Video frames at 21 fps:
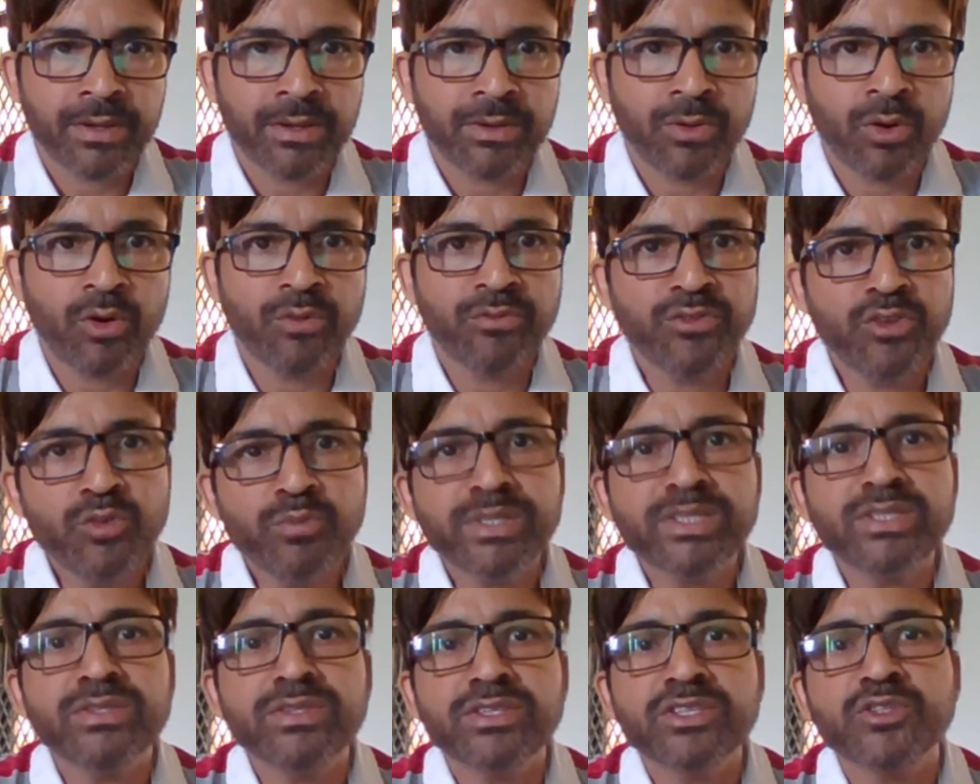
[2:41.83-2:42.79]
of
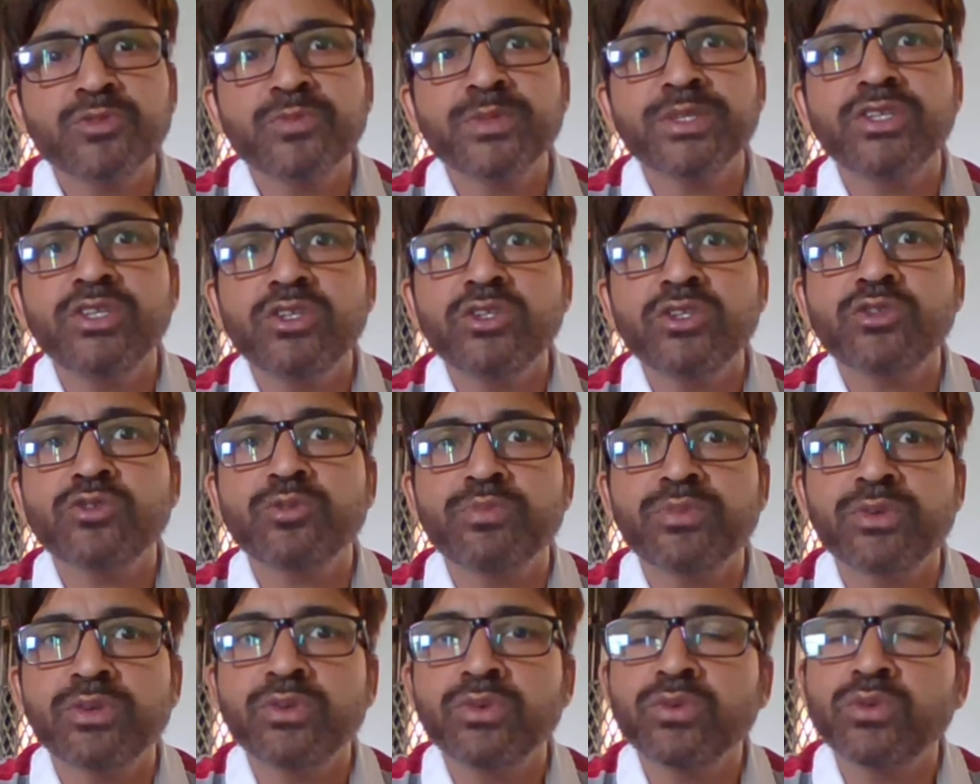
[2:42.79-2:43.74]
human species to
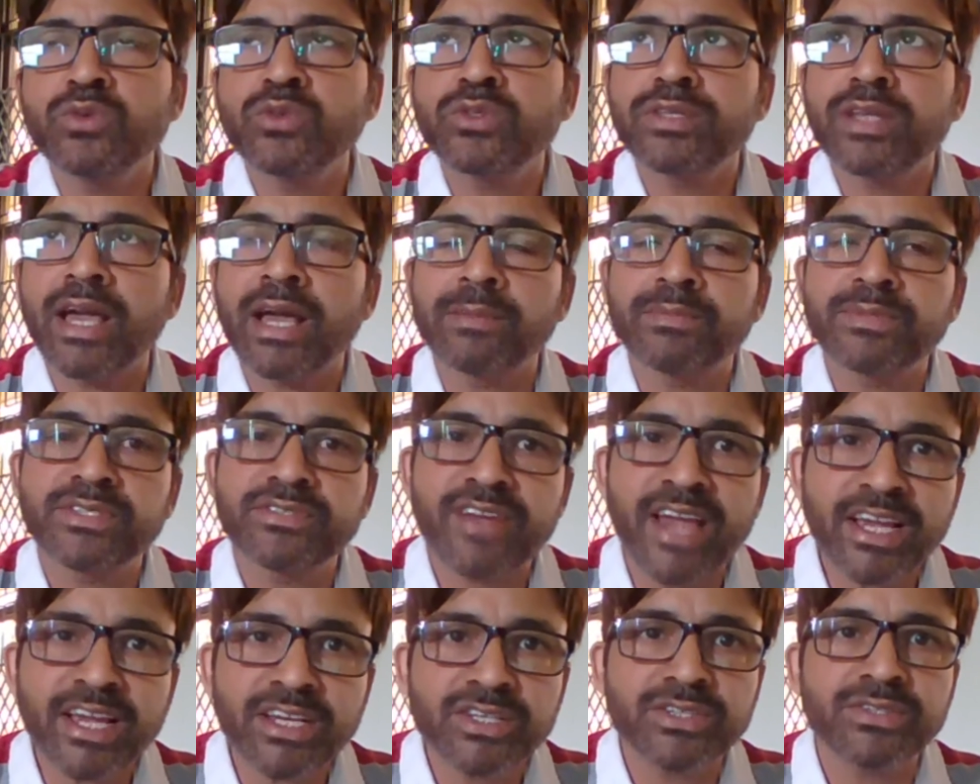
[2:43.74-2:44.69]
produce
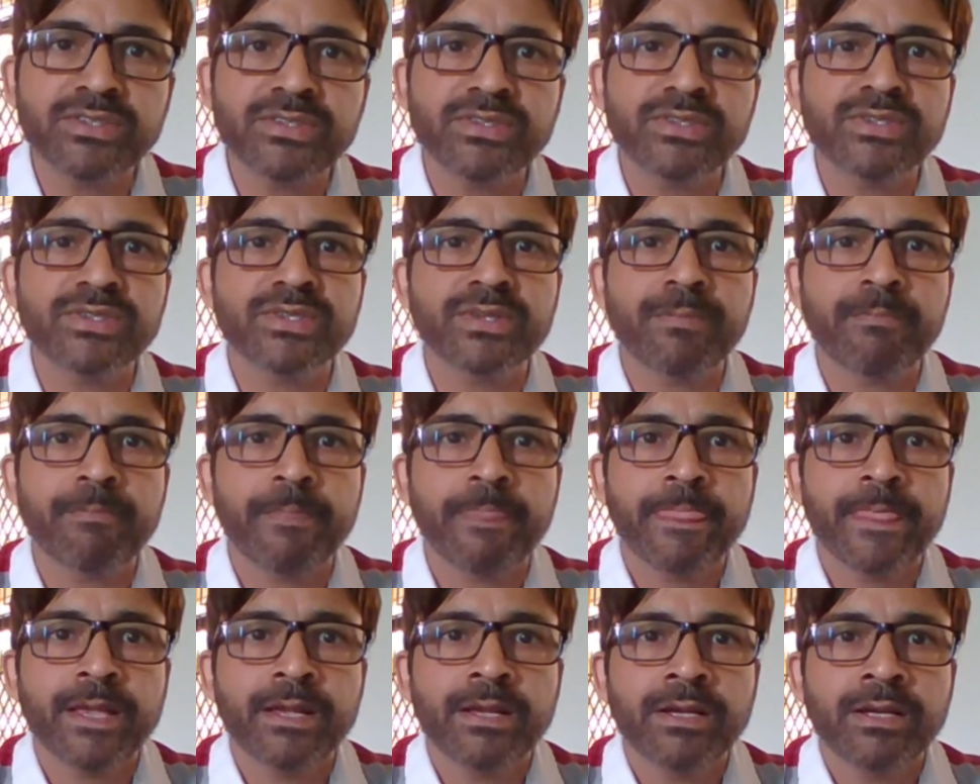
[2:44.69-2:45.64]
abstractions
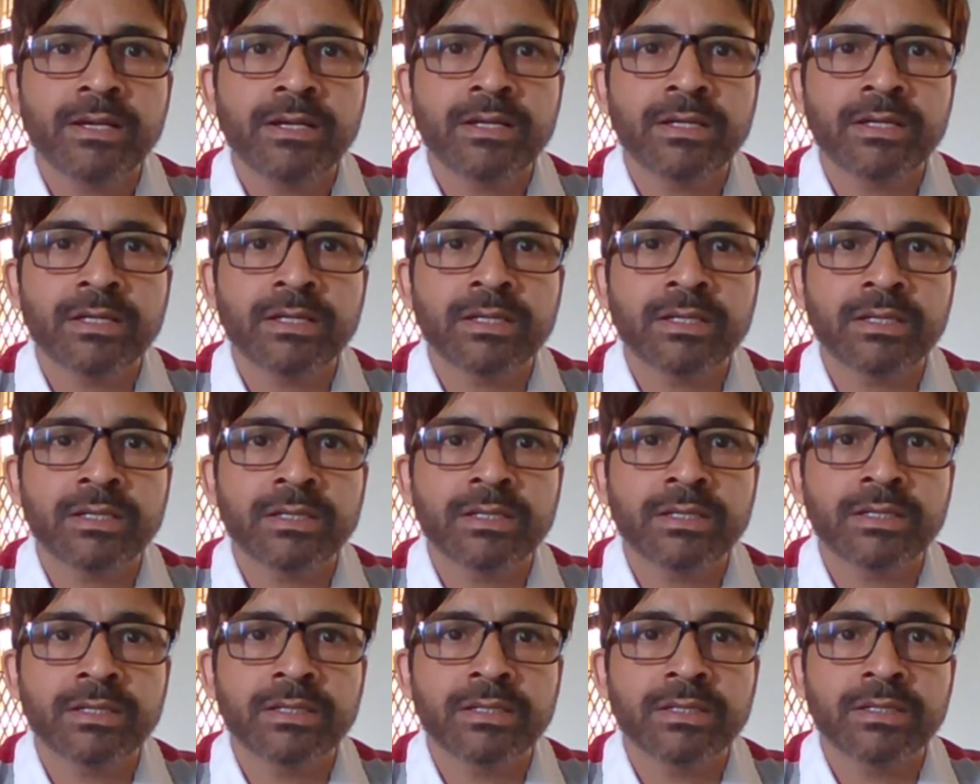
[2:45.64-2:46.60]
uh,
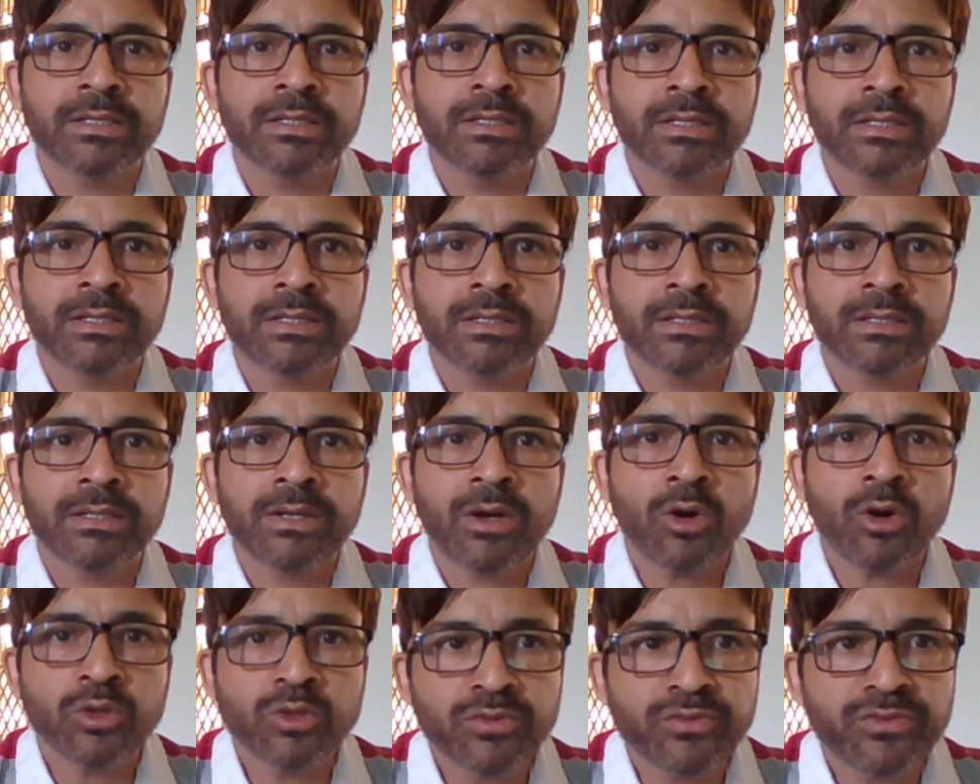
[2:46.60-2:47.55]

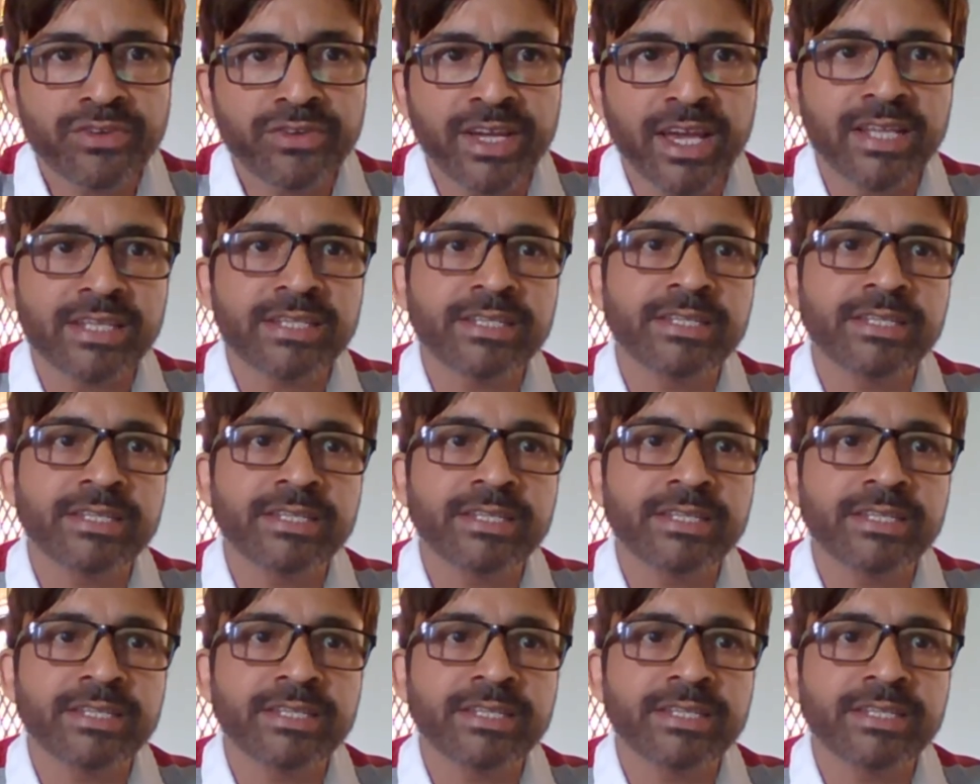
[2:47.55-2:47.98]
out of reality.